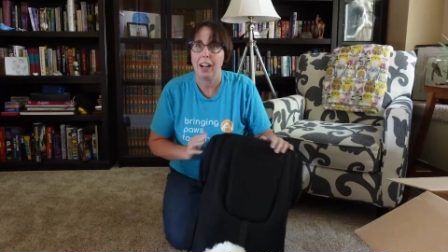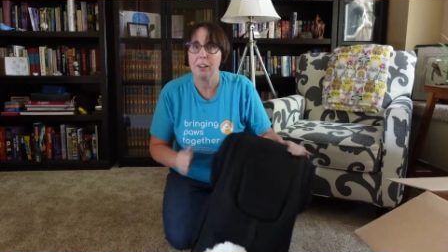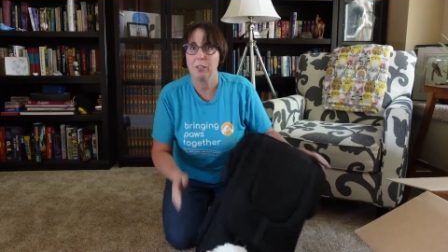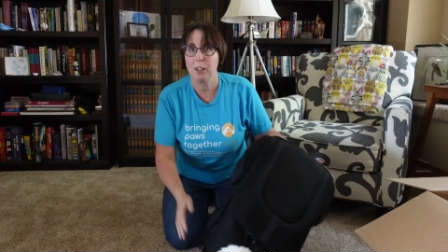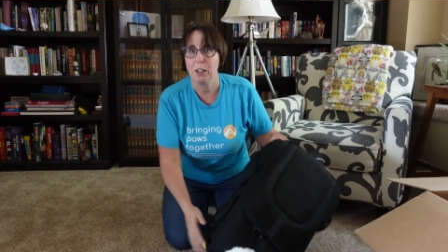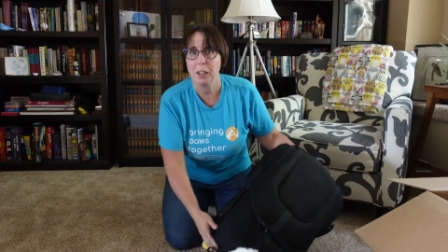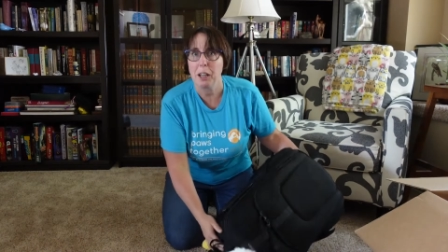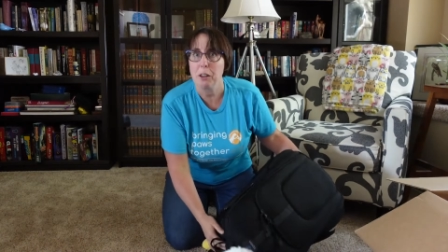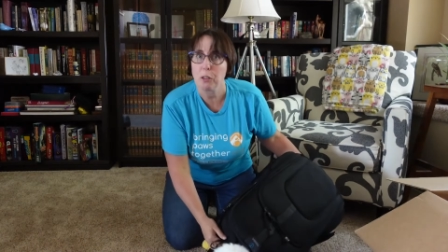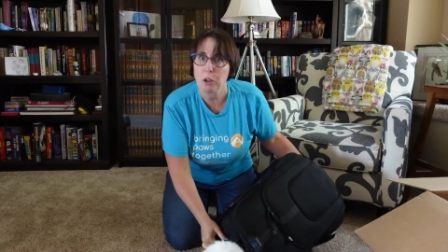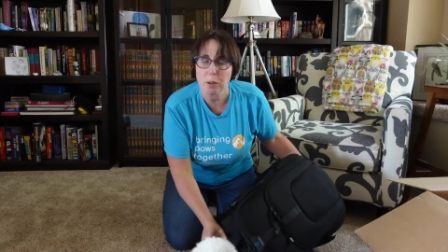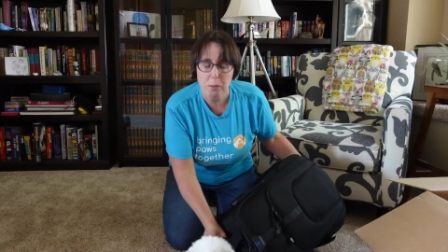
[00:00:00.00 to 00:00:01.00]
I've looked at
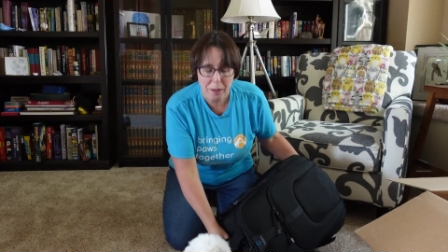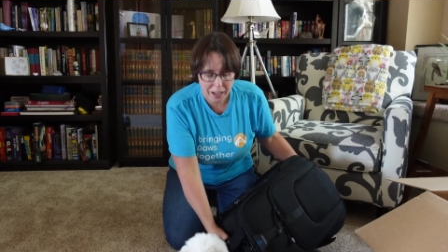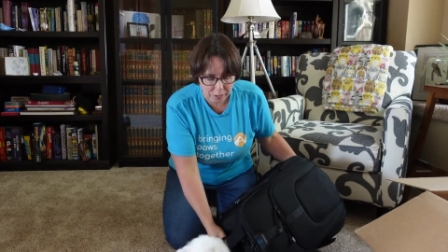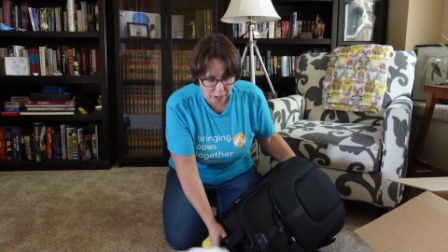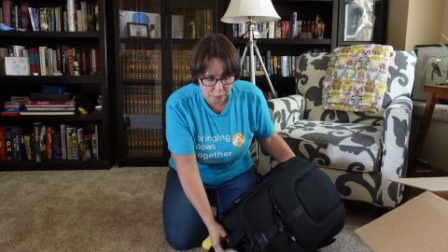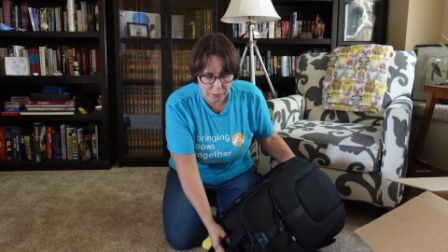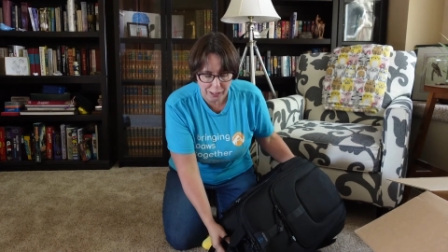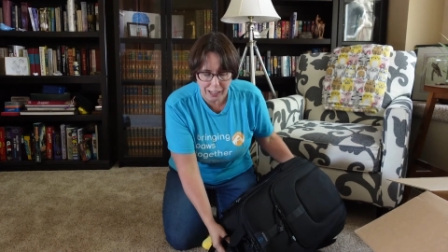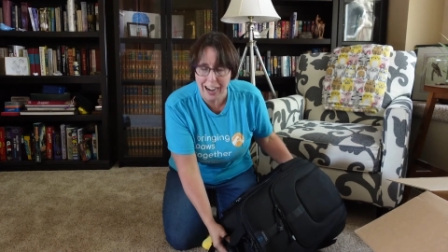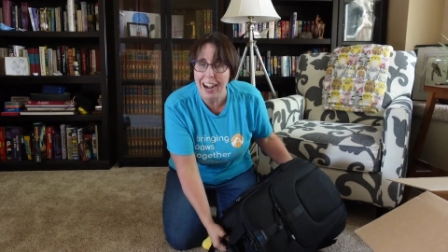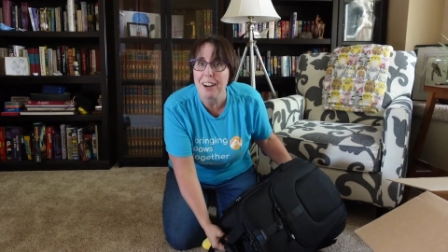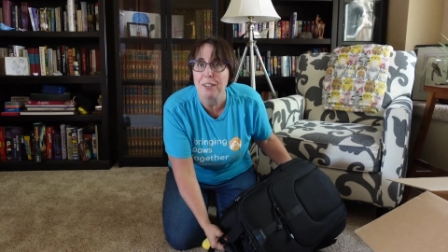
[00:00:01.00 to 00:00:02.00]
so many bags, I
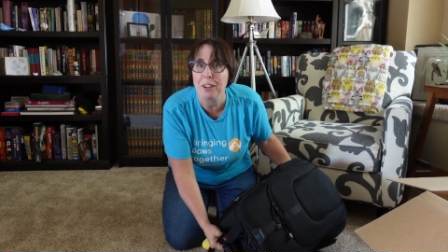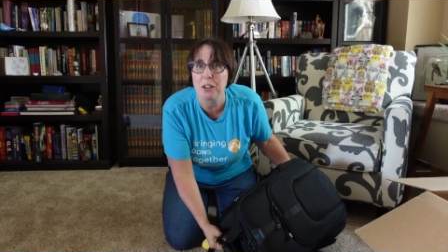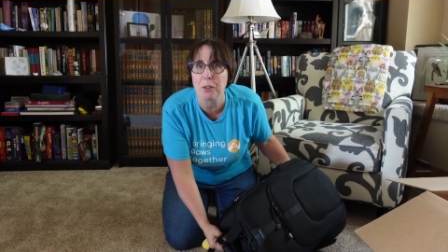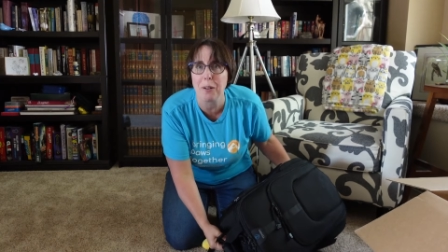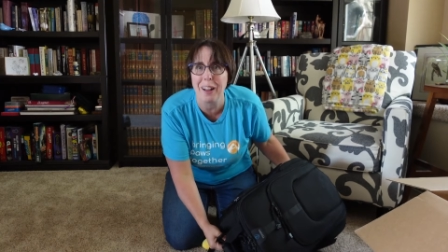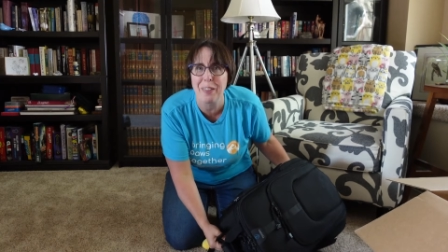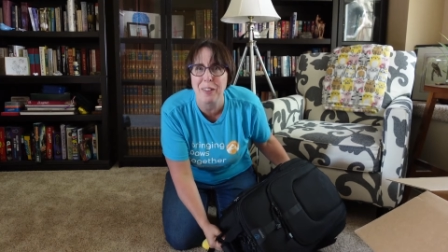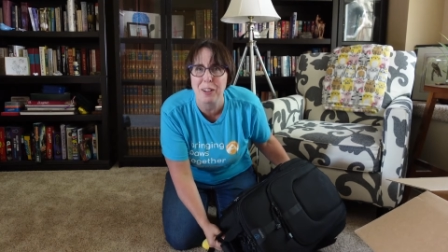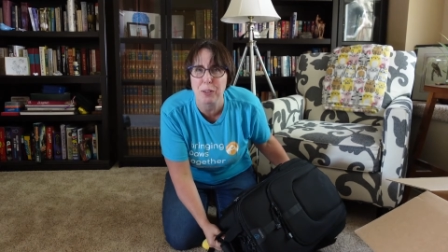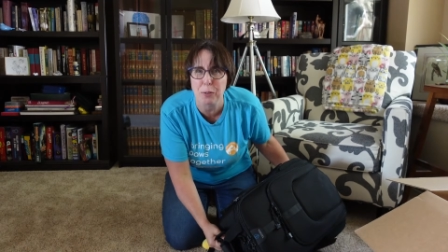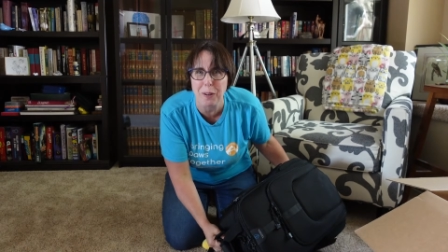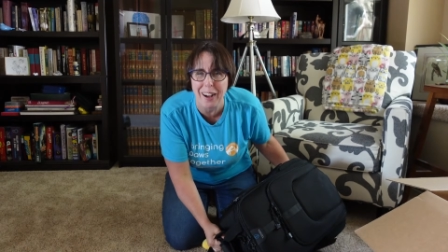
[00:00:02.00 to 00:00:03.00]
forgot which one
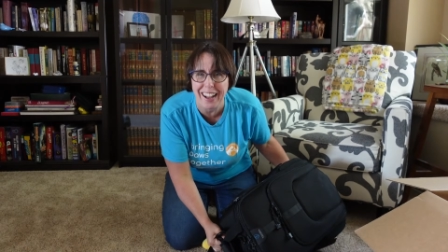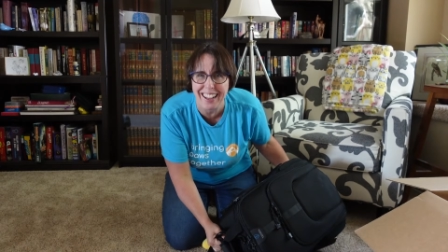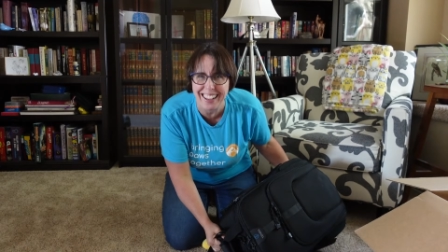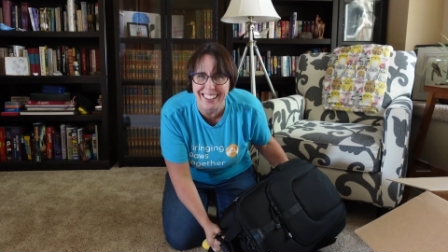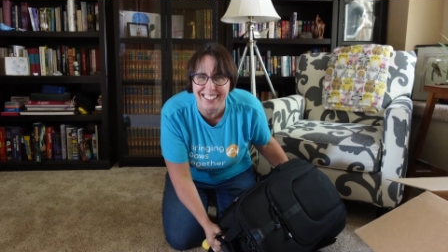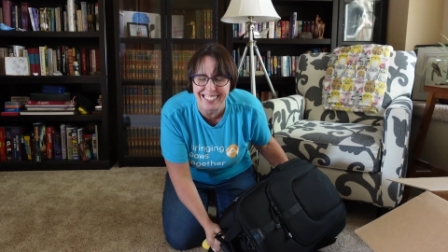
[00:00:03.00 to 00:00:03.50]
this was.